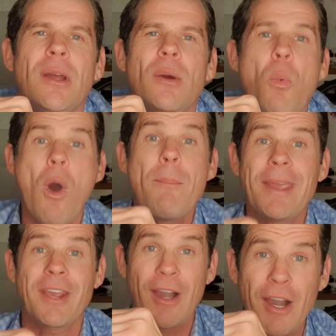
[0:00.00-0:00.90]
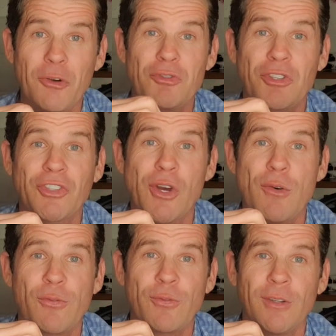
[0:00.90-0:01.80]
Why make it hard on
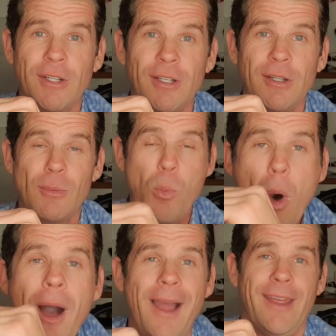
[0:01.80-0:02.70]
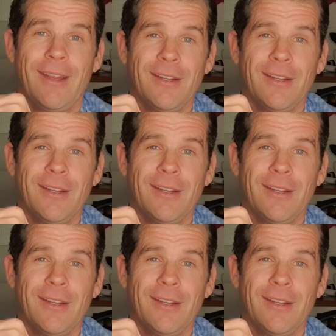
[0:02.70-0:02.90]
yourself? Why?